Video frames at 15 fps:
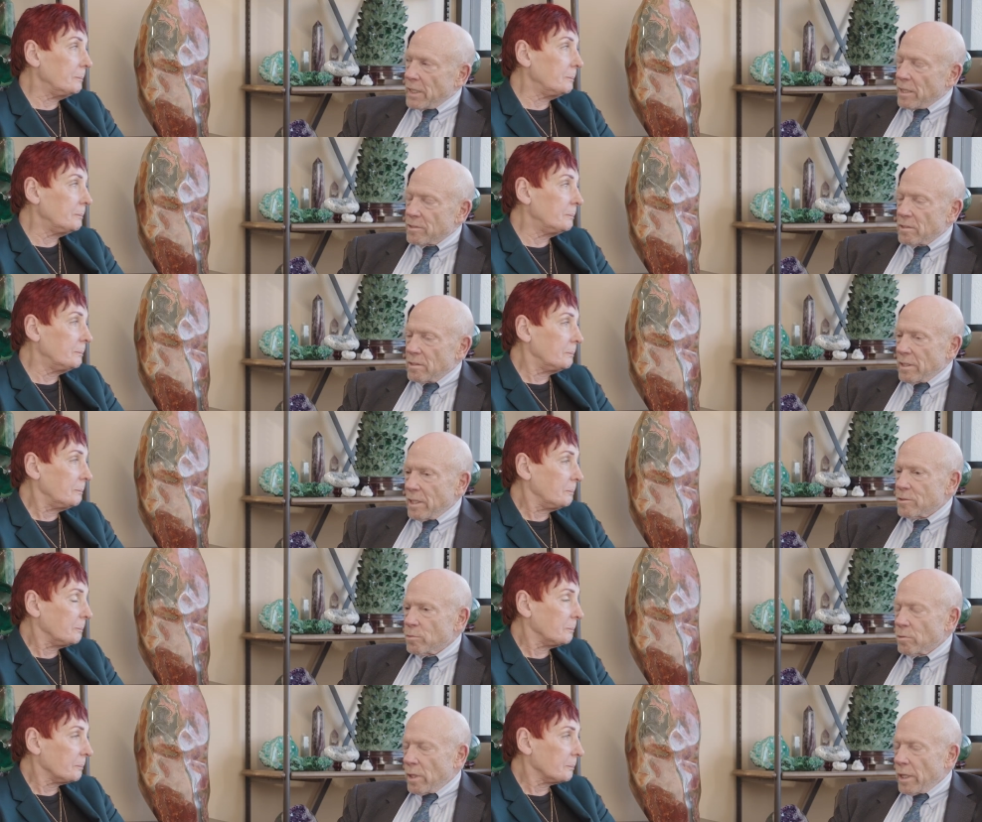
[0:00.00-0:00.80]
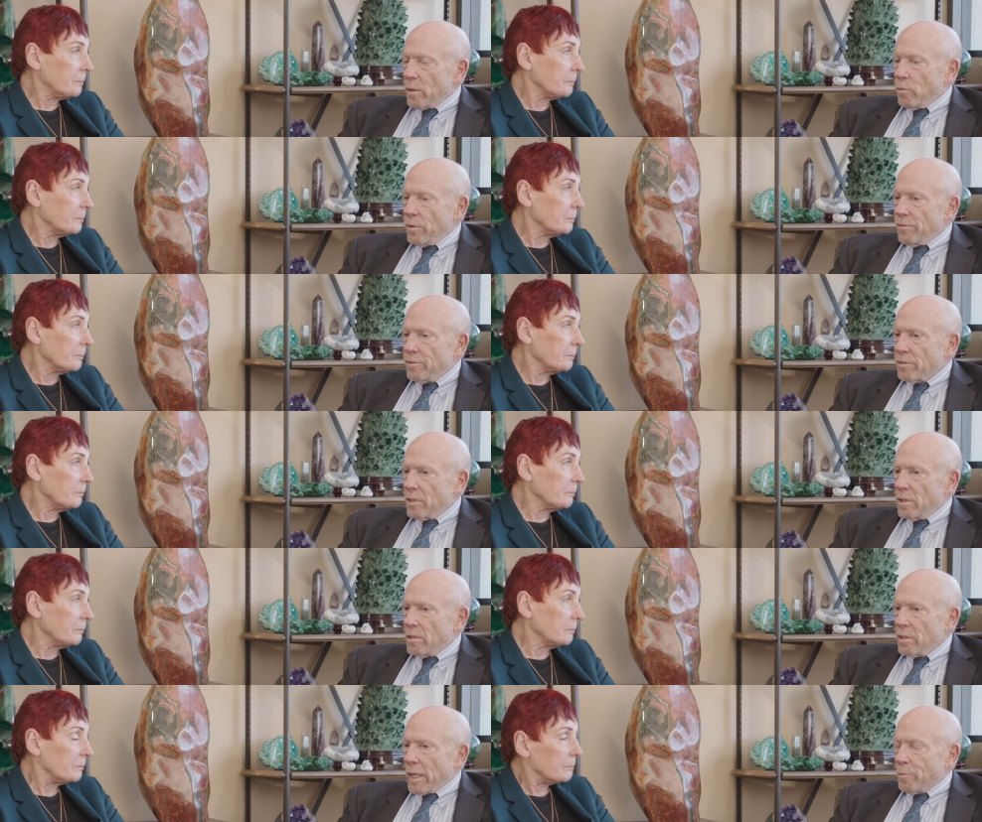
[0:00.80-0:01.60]
Speaker 1: that's that's right. We've
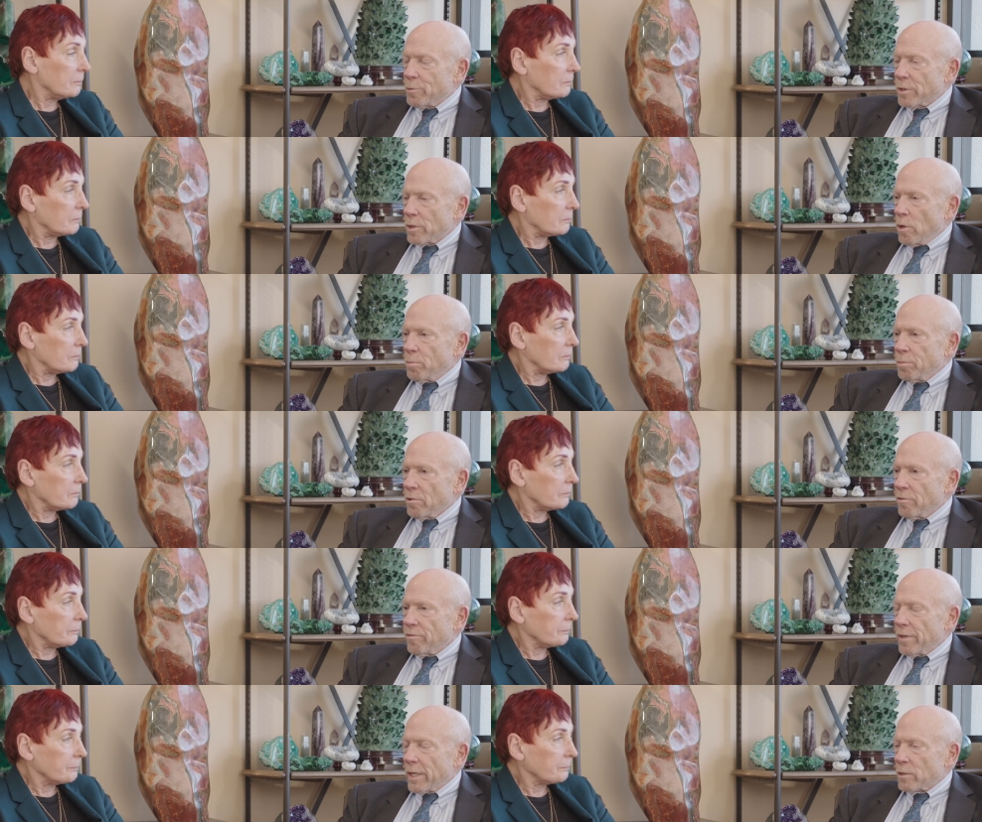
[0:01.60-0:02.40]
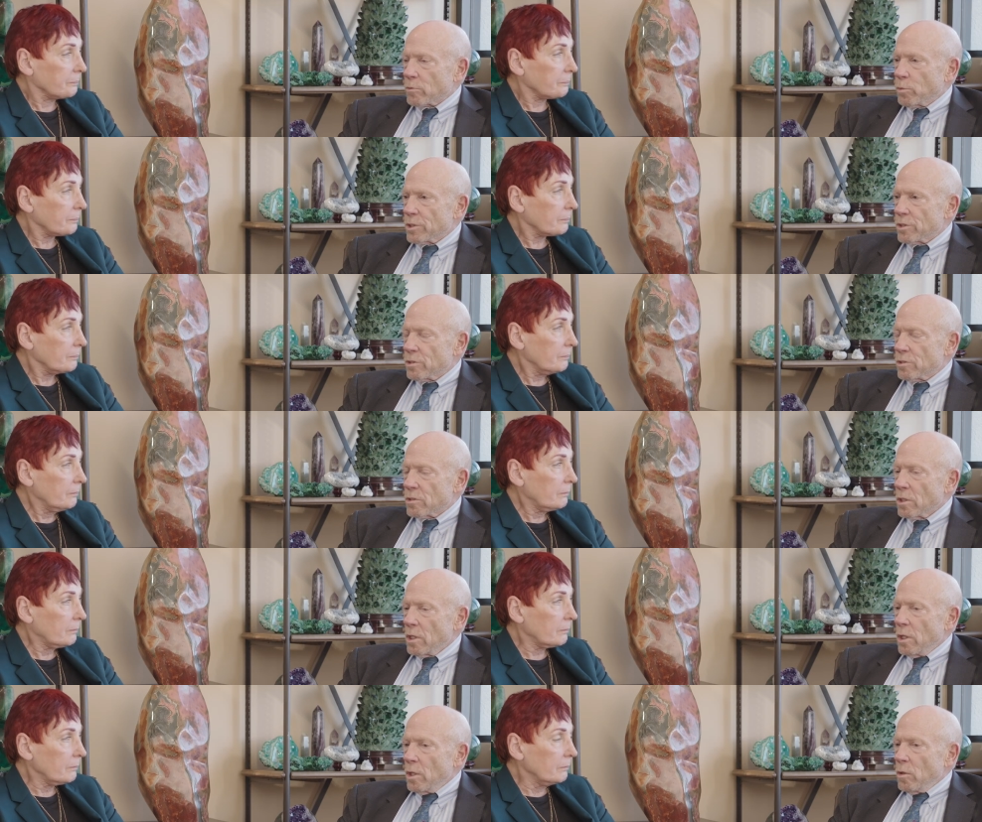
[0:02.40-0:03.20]
seen the abscopal effect, which
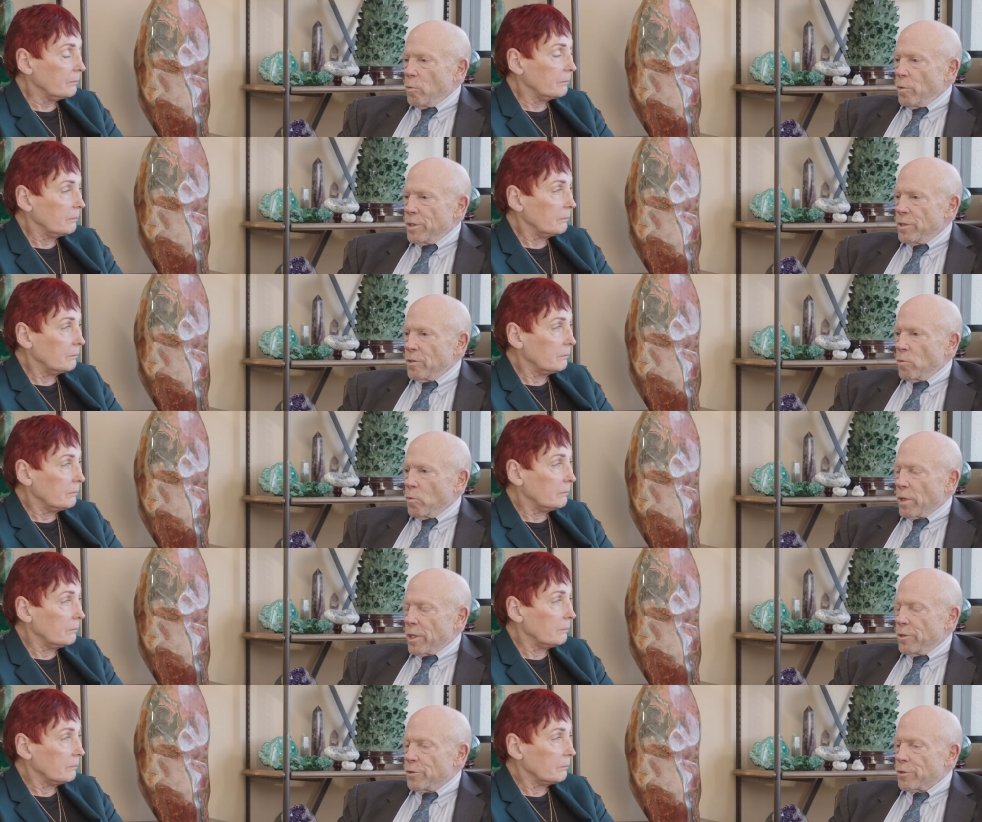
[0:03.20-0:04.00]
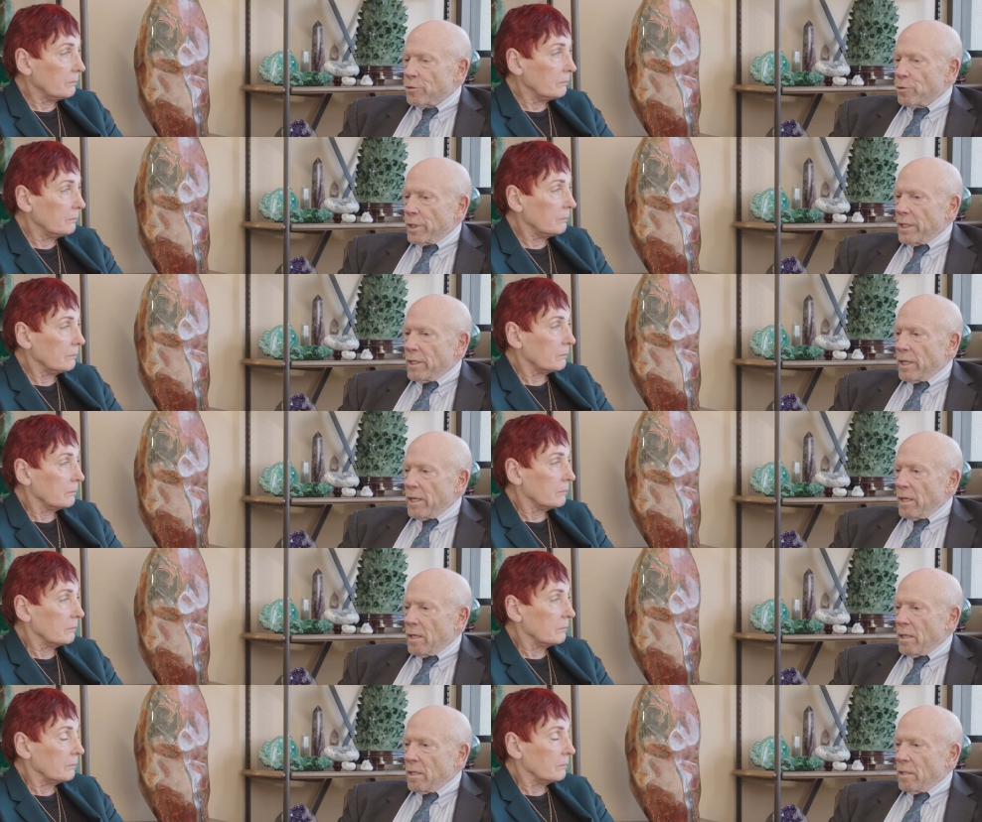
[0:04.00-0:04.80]
is when you where you treat
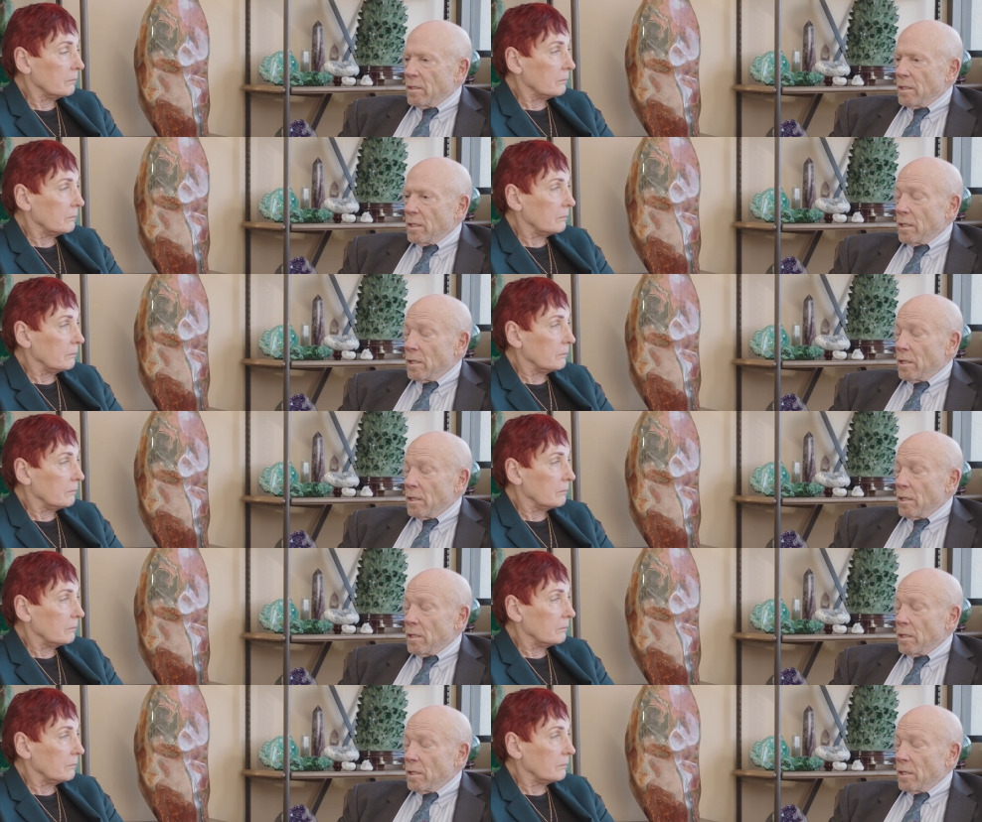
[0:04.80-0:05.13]
uh,